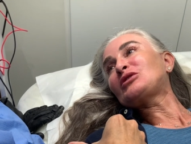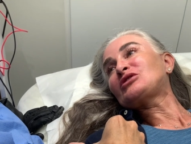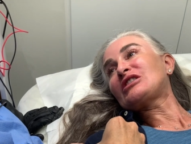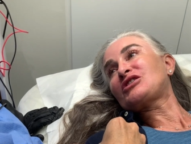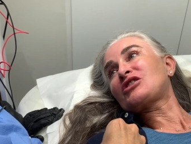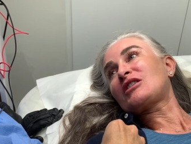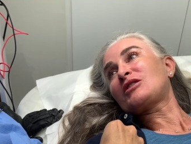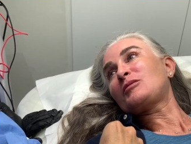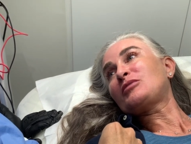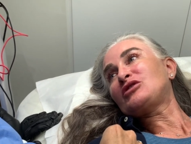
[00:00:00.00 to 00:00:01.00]
beautician.
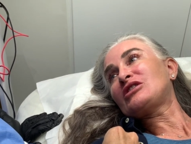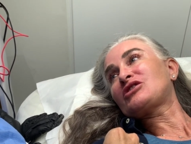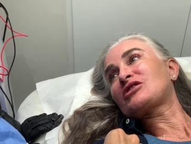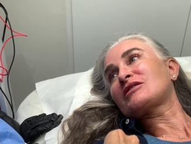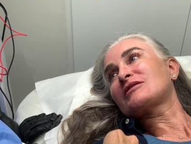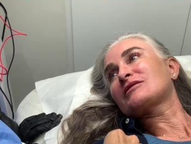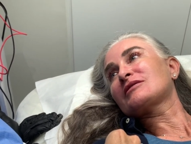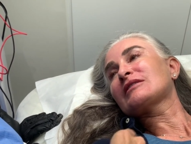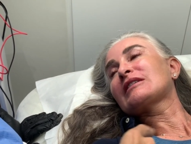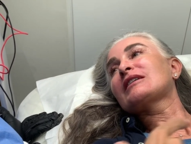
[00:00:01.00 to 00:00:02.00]
Uh, beautician. A
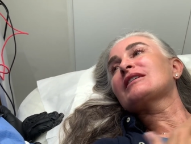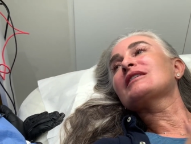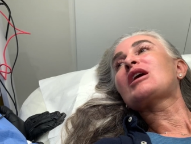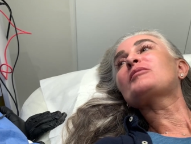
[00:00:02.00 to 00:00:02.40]
beauty therapist.